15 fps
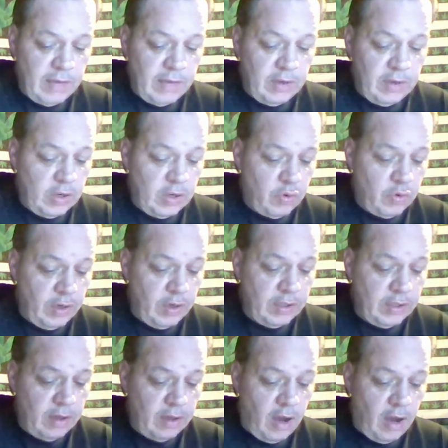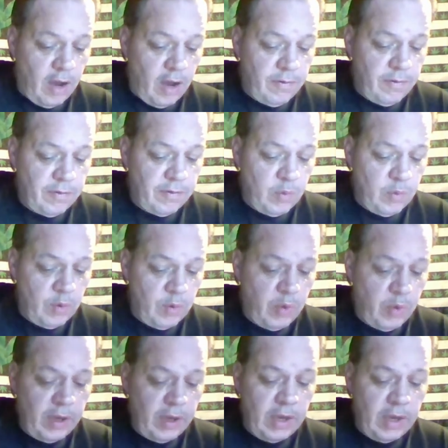increased their offer from
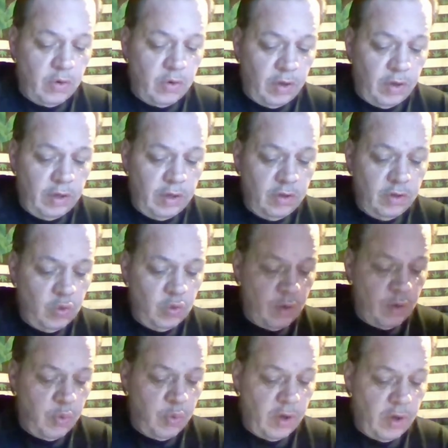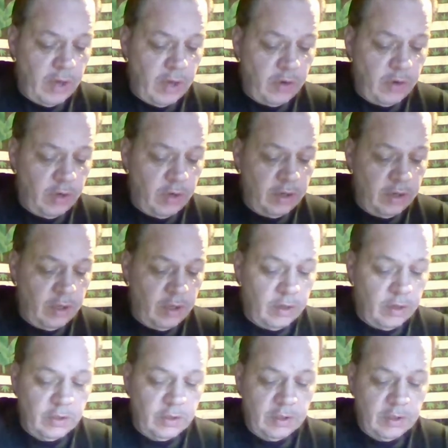1.8 trillion to 1.9 trillion
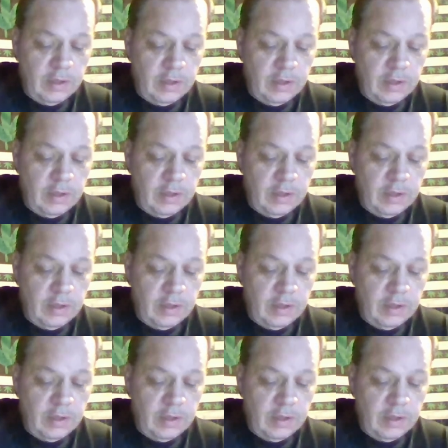dollars.